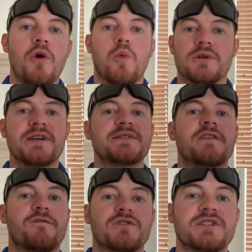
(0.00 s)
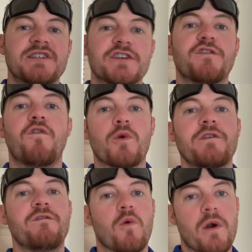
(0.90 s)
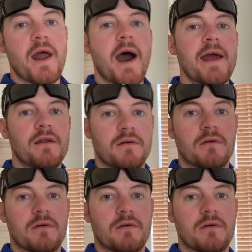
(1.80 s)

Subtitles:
we're listed for $644,900.